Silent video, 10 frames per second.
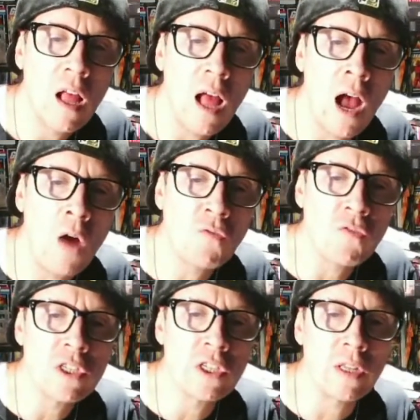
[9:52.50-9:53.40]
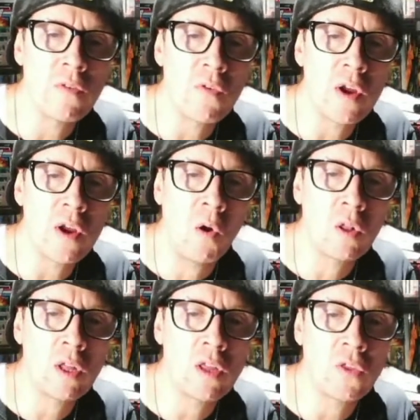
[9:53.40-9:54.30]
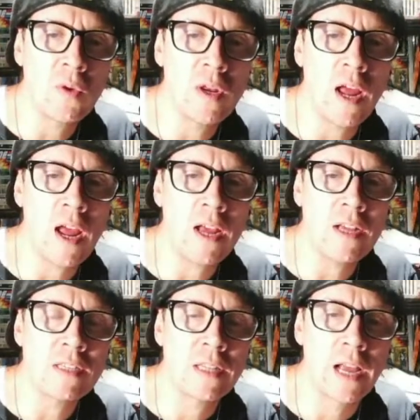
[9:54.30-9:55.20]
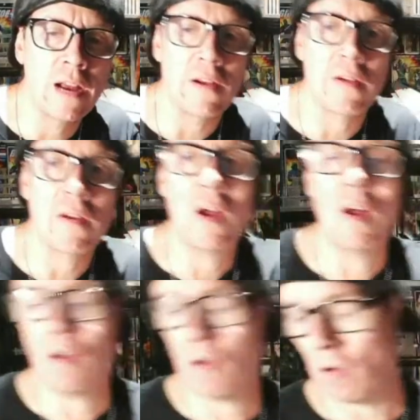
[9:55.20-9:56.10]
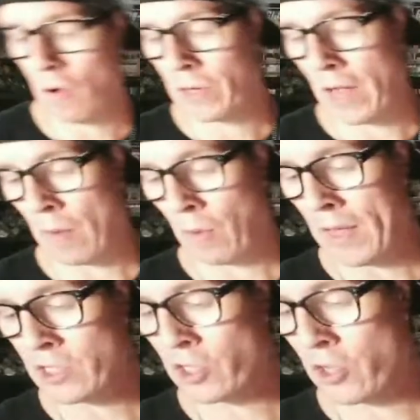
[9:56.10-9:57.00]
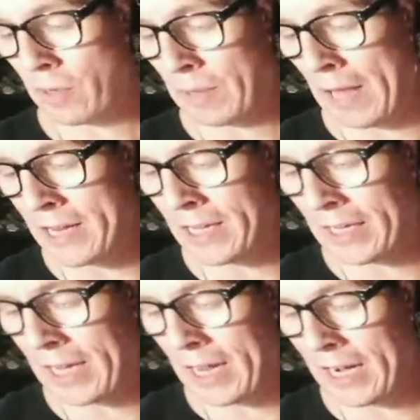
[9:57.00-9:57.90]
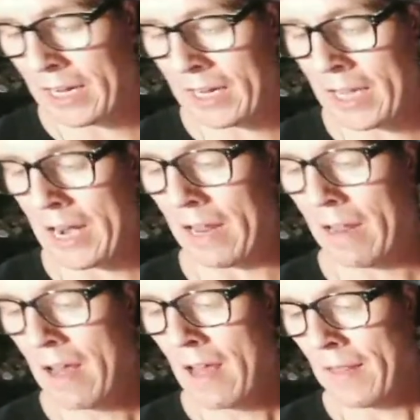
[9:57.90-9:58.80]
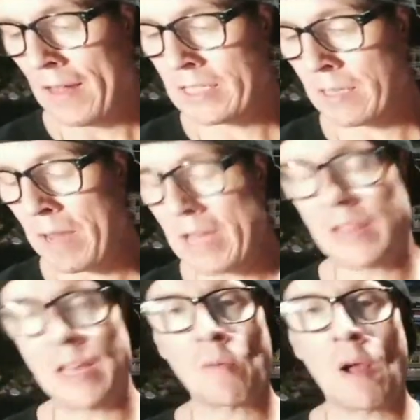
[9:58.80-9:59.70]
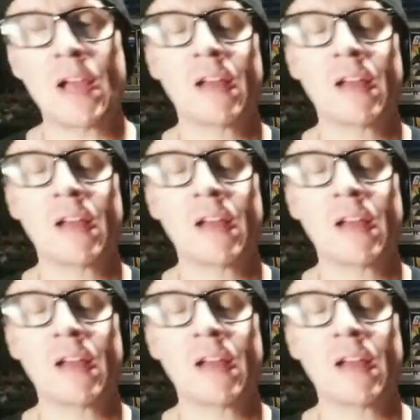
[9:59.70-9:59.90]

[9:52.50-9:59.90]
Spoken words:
out for delivery only 3 days later. Oh, okay. Well, that's good. I'm glad you're going to get it. That's the main thing, right?